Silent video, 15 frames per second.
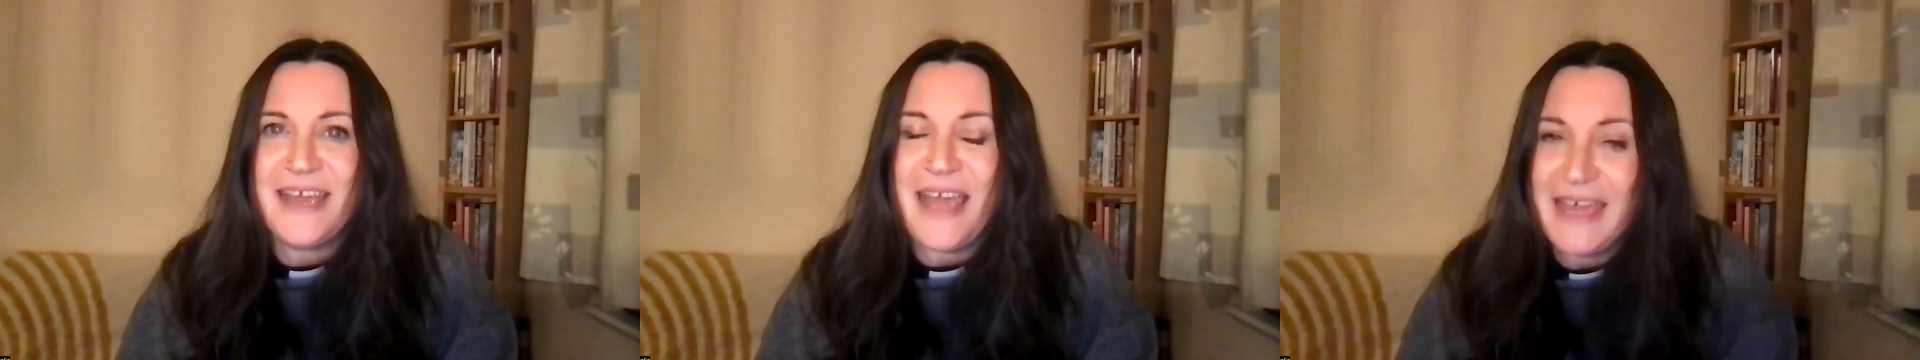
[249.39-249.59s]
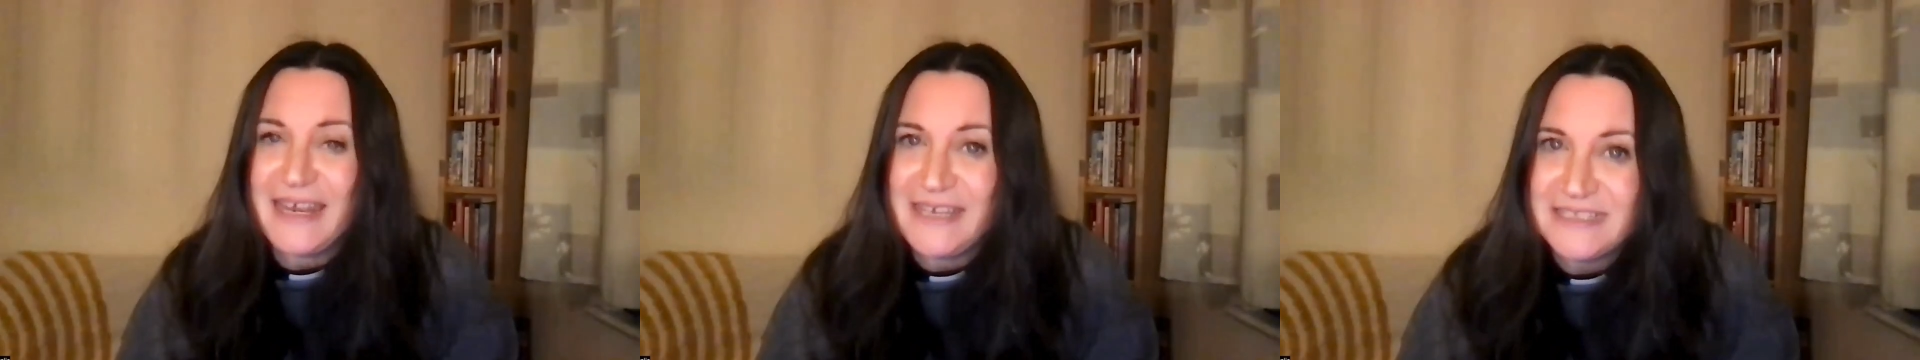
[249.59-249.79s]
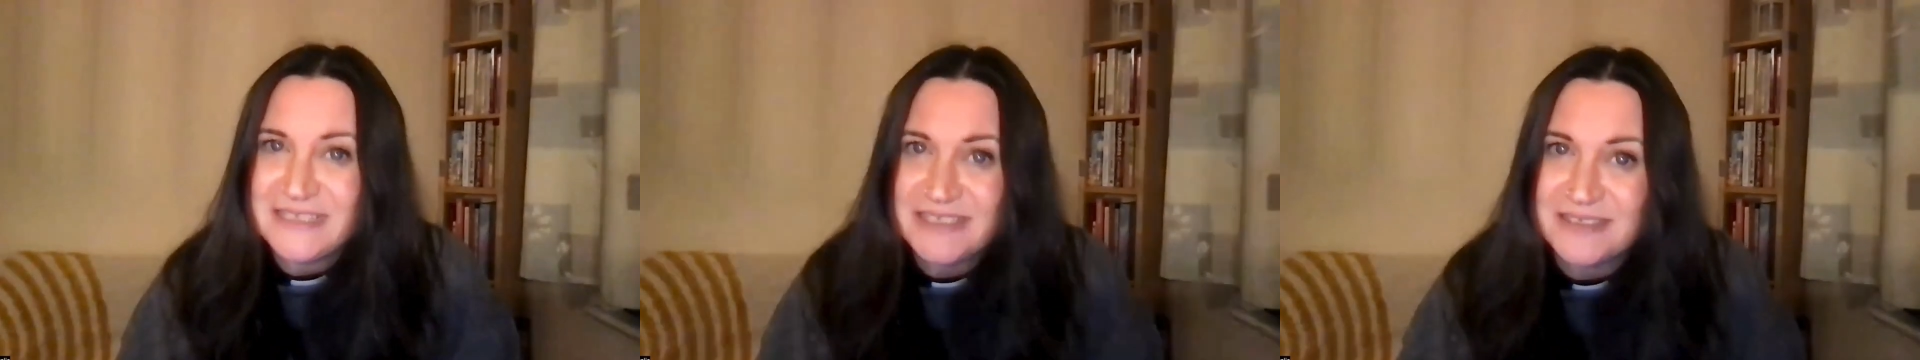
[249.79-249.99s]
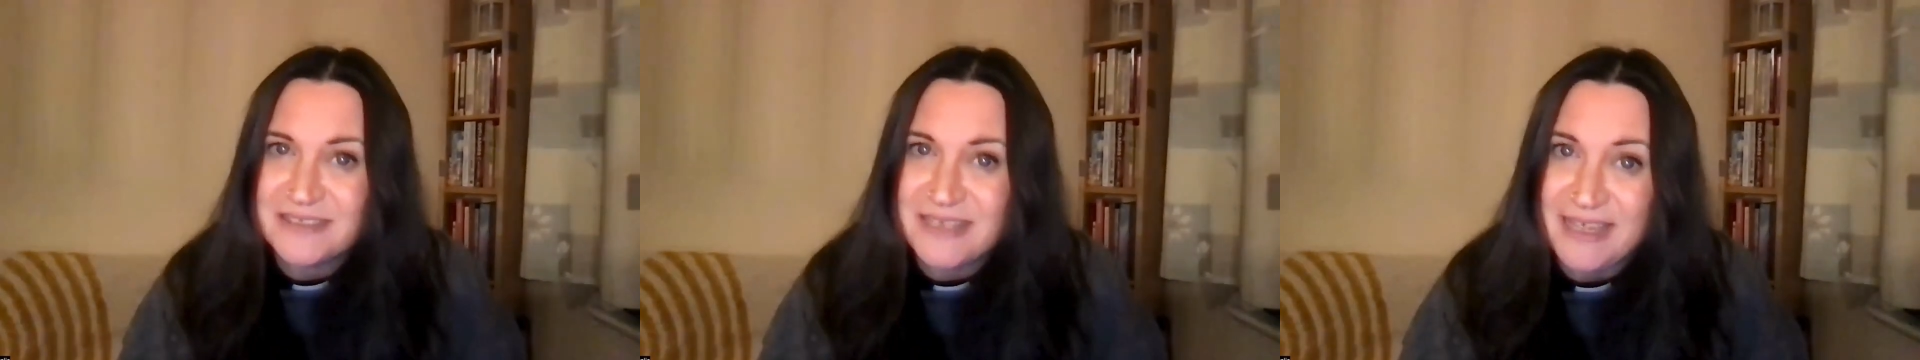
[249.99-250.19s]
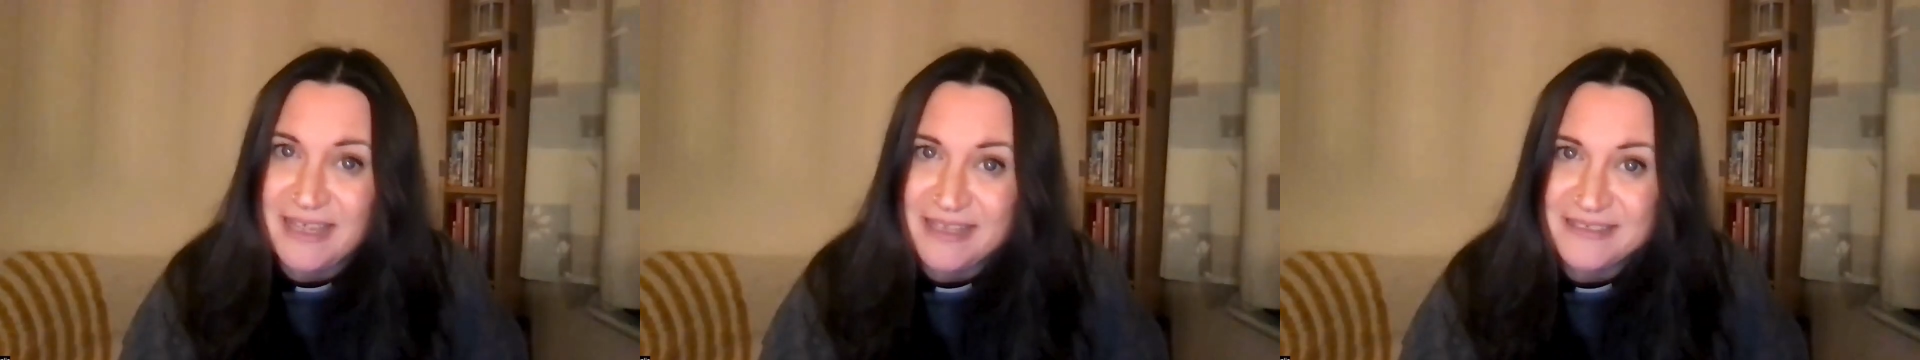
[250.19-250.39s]
and
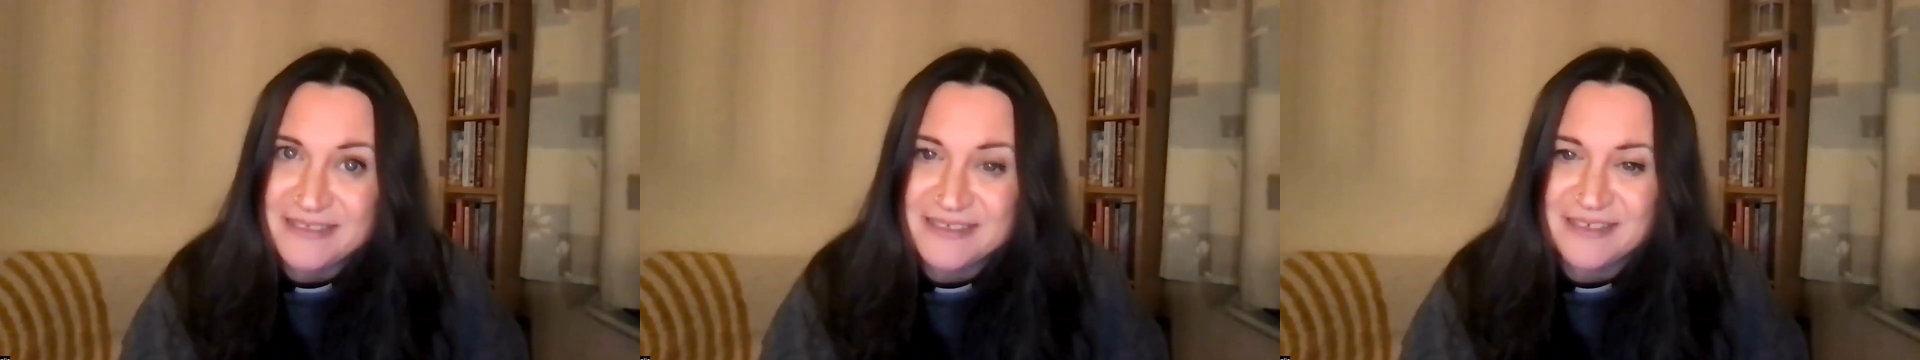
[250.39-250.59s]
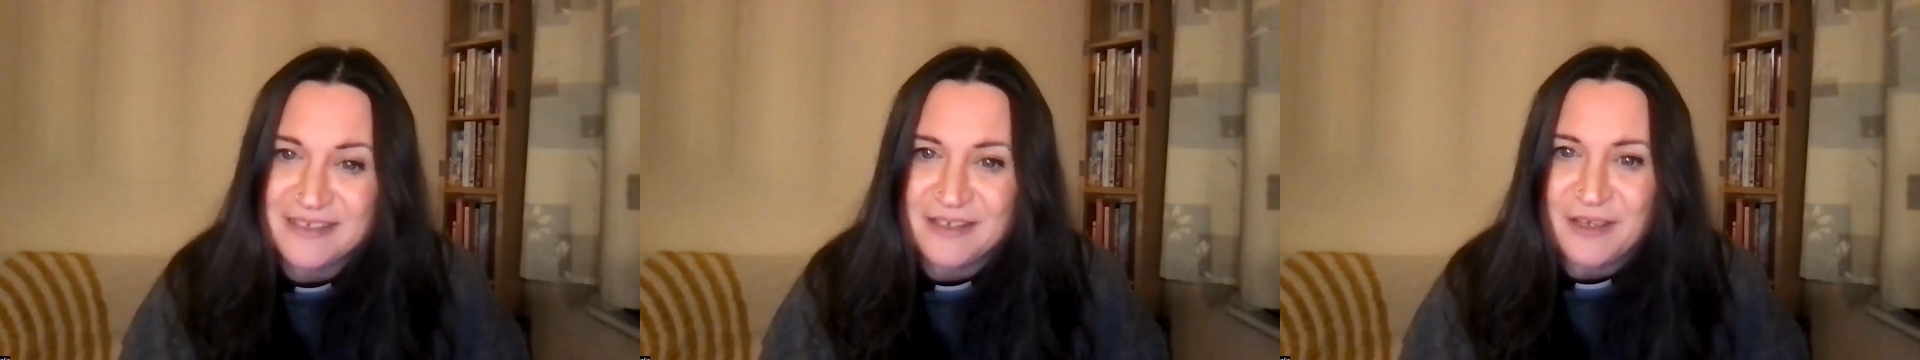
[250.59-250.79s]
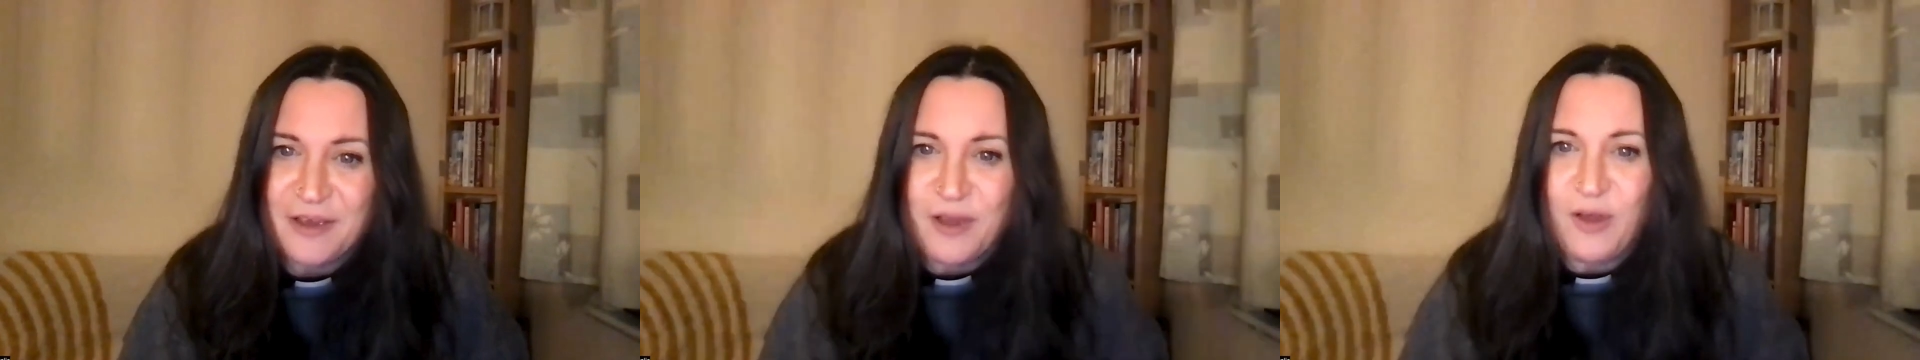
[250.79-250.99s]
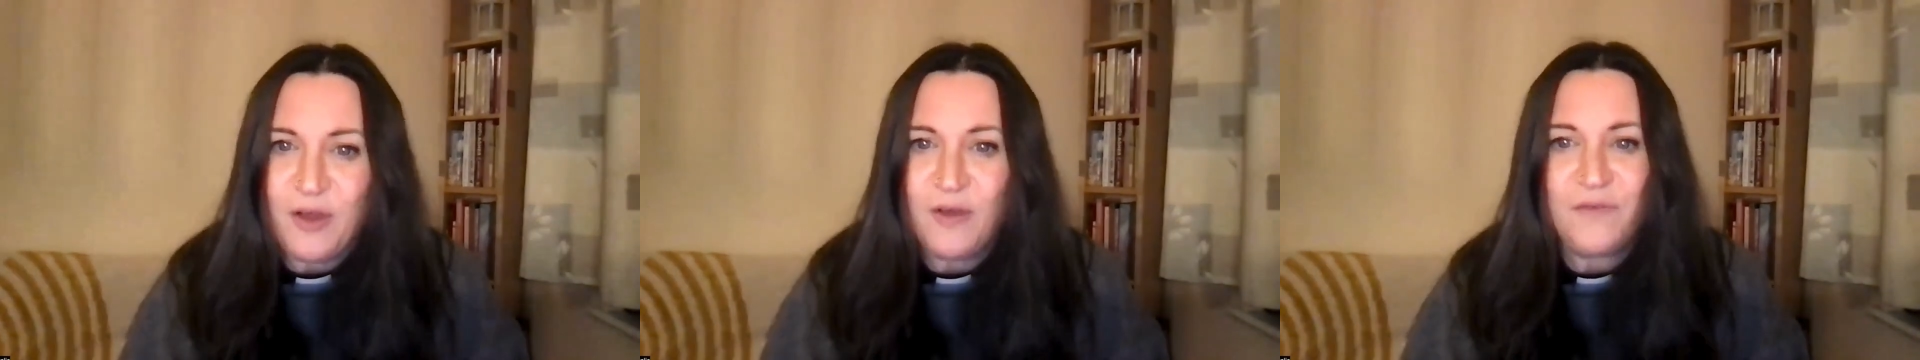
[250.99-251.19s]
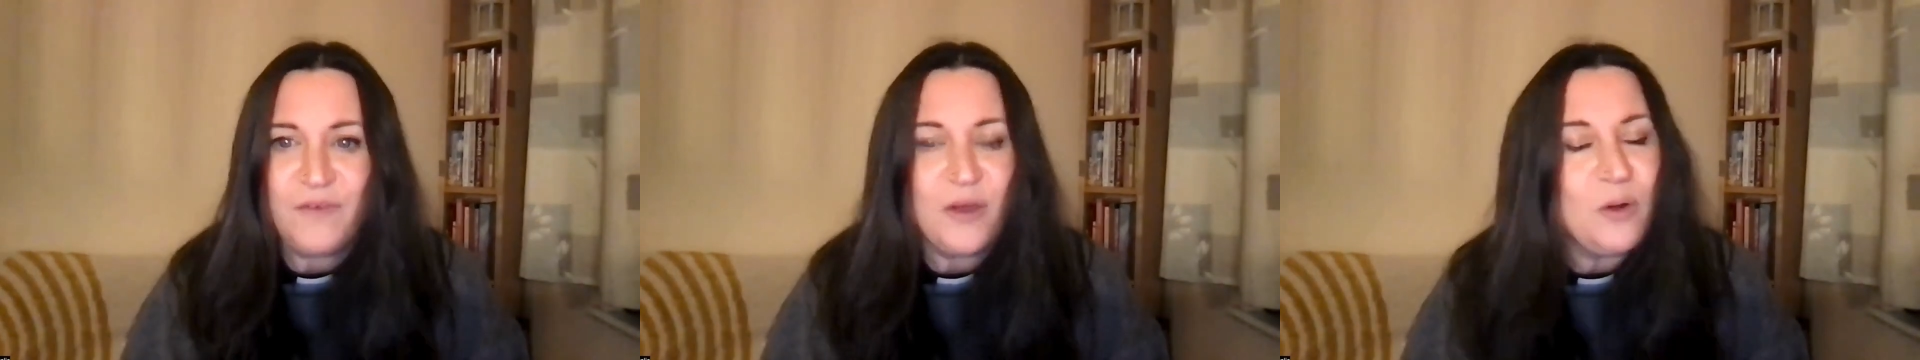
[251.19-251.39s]
instead
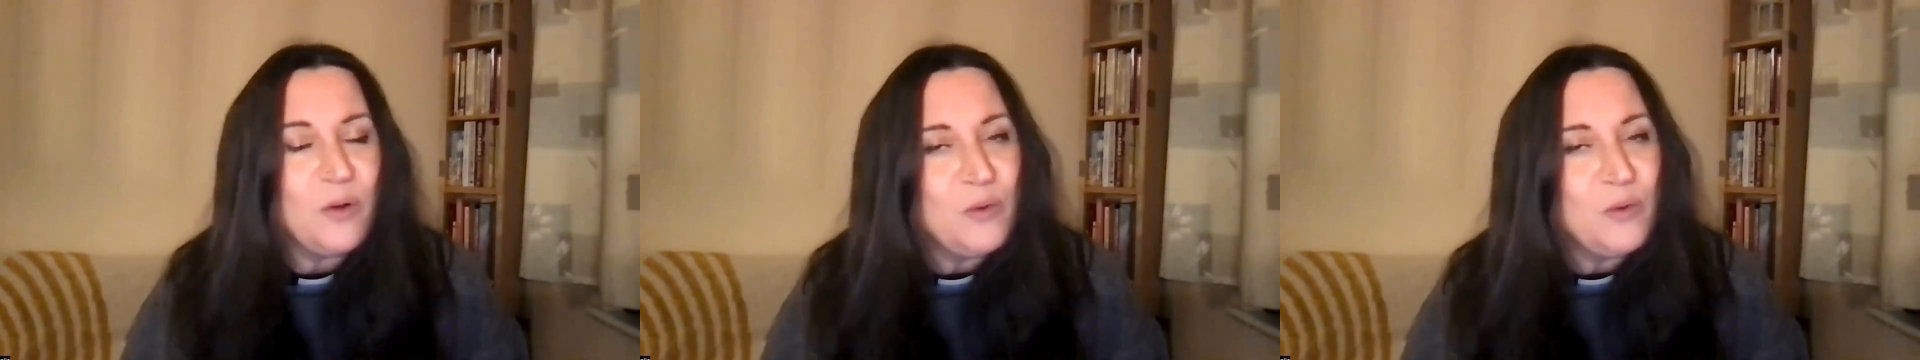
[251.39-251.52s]
offer